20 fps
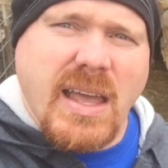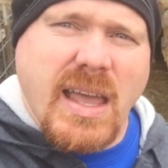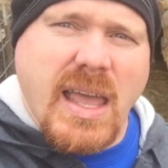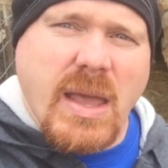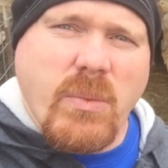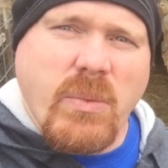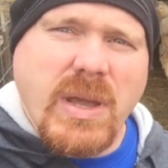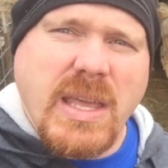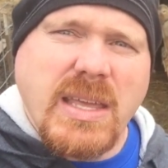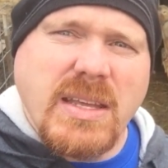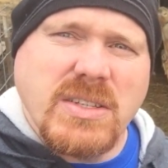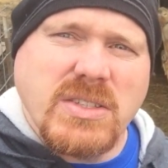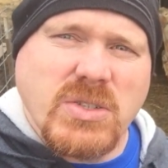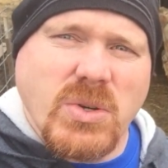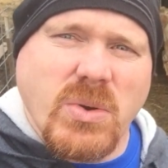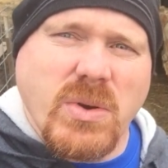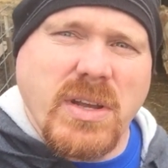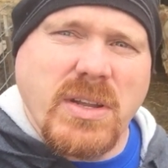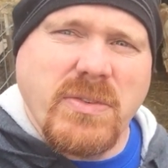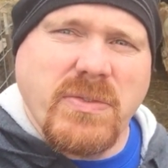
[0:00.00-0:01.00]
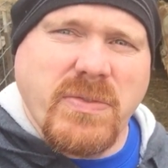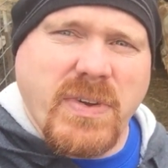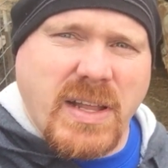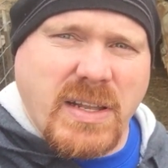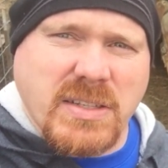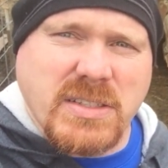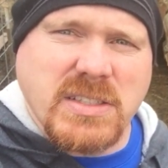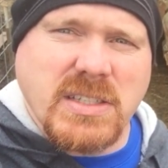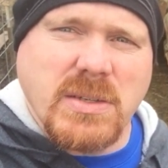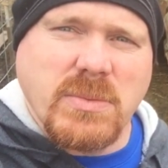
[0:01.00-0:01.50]
And we enjoyed
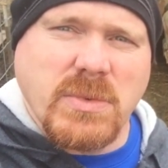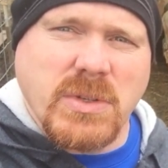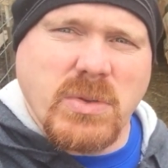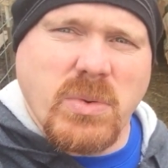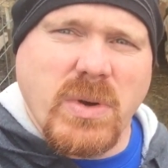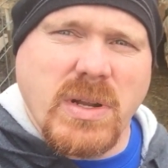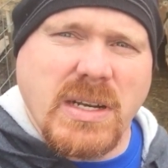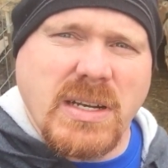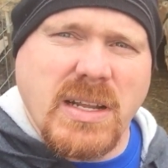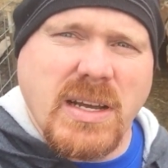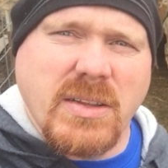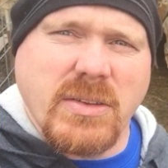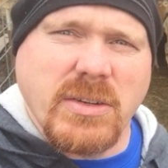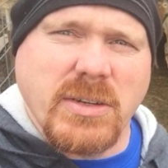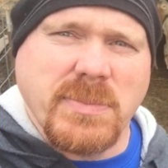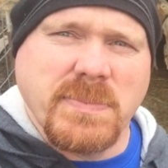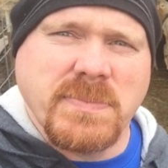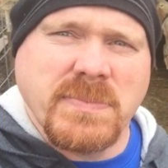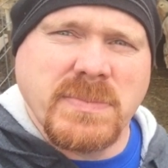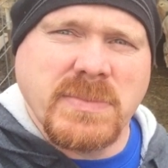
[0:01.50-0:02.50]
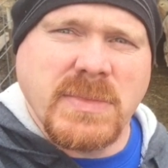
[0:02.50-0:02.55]
fellowship with one another.